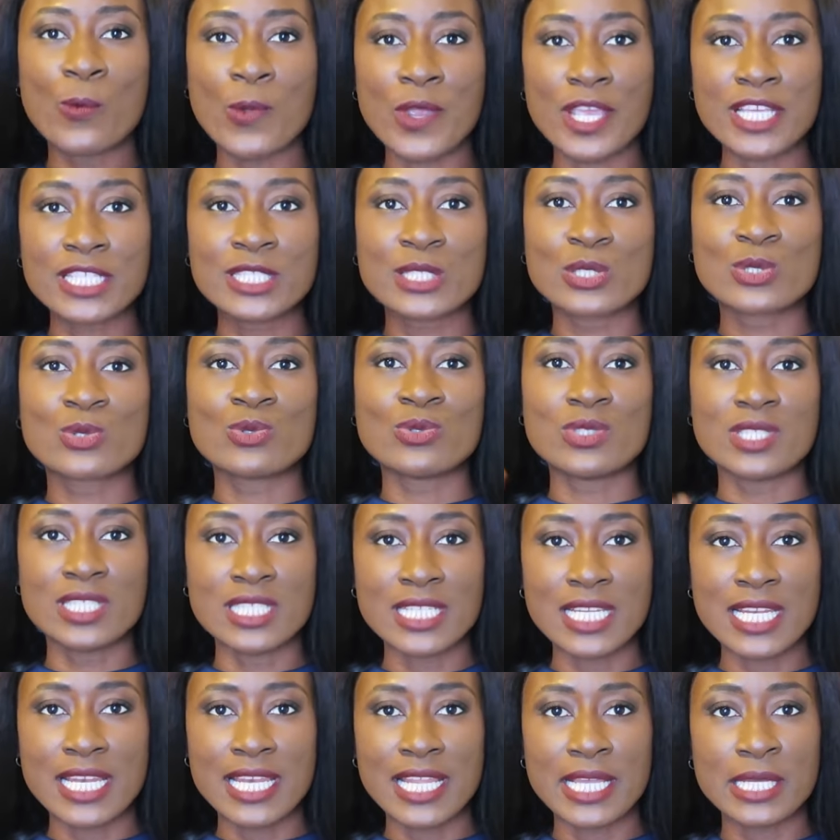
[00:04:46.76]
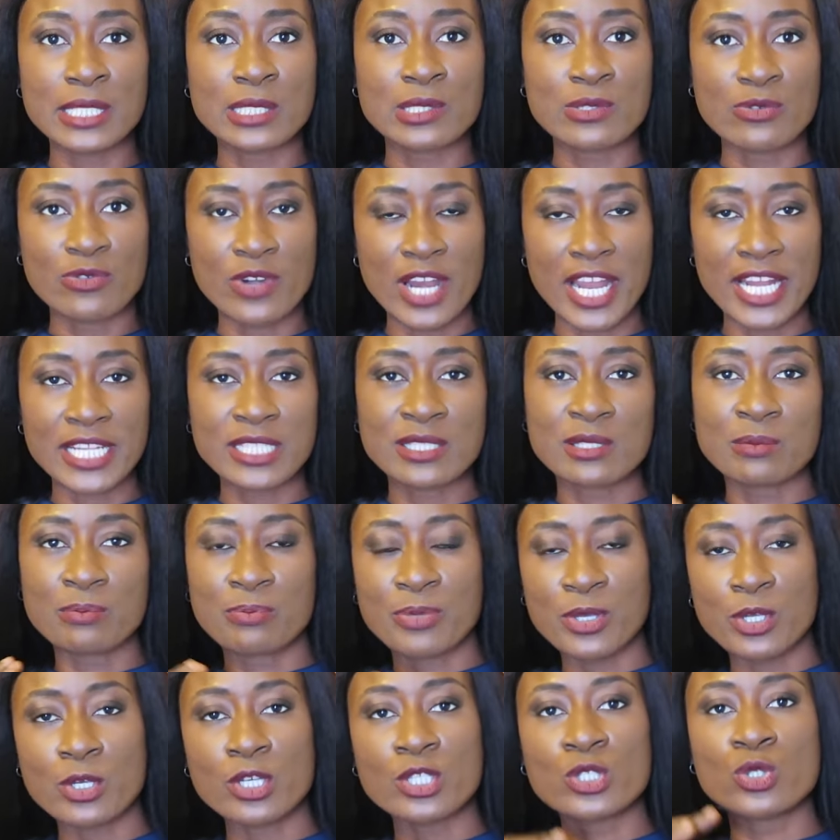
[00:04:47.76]
waist to knee length right
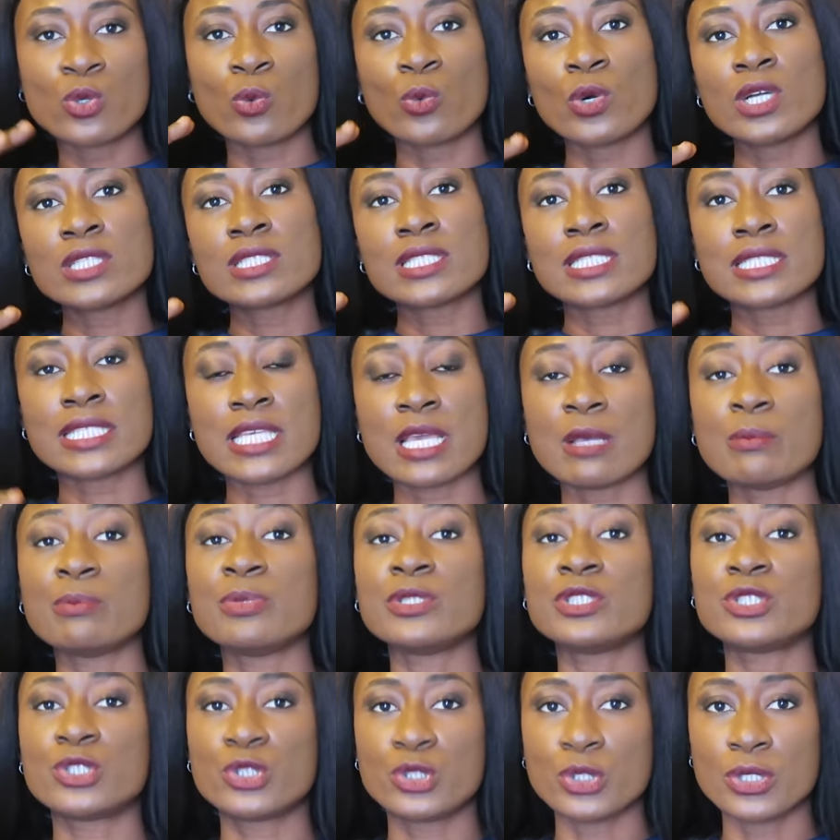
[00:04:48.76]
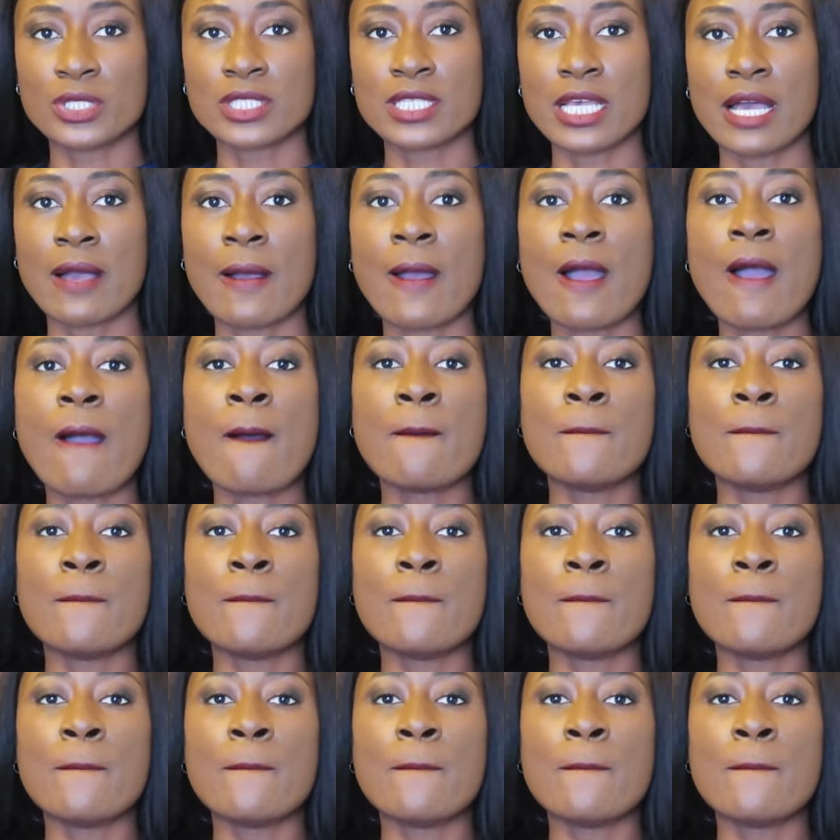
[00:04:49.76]
because you want it a bit shorter